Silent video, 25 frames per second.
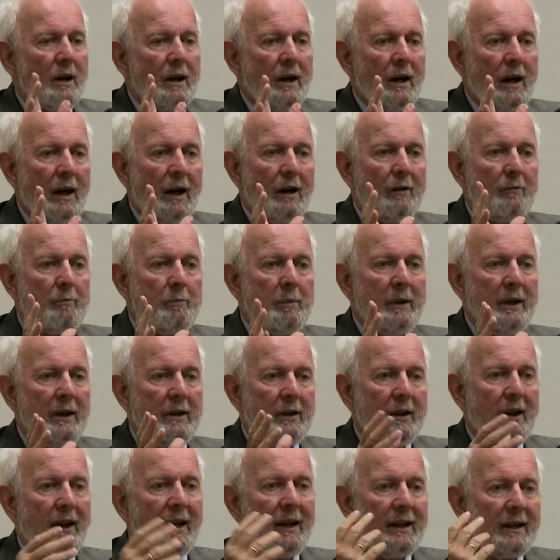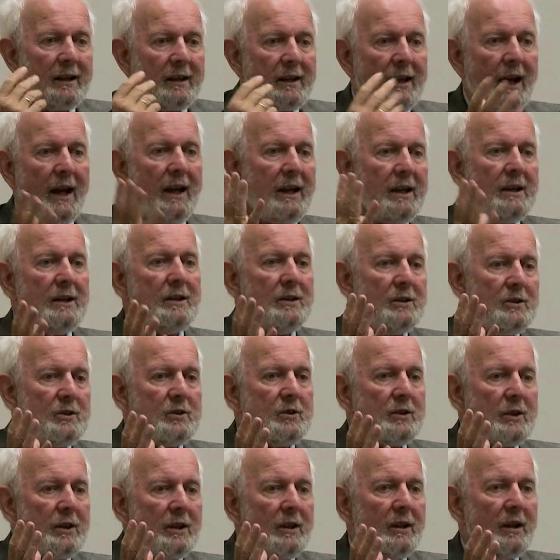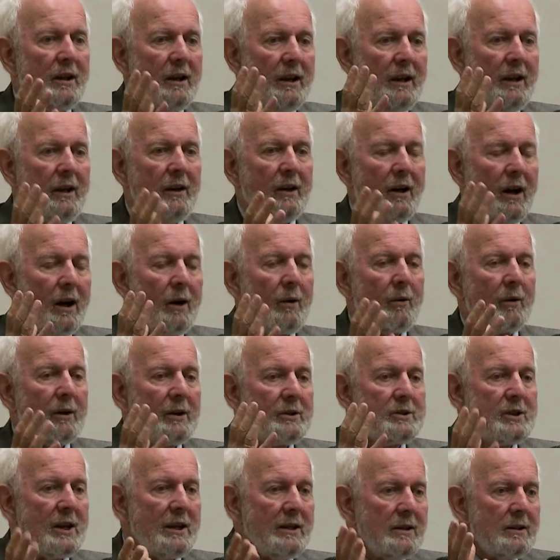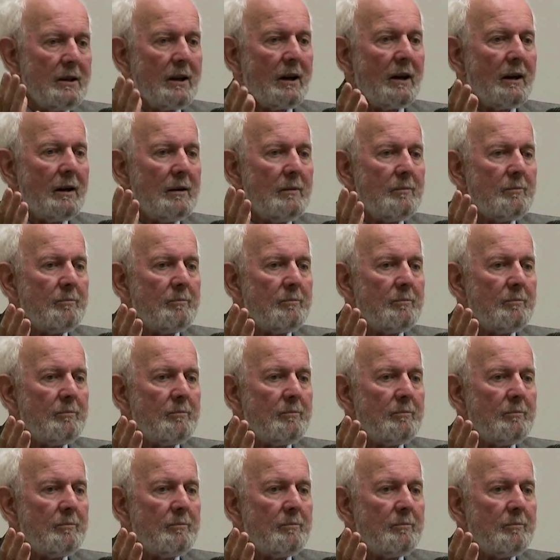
have been engaged in our agenda.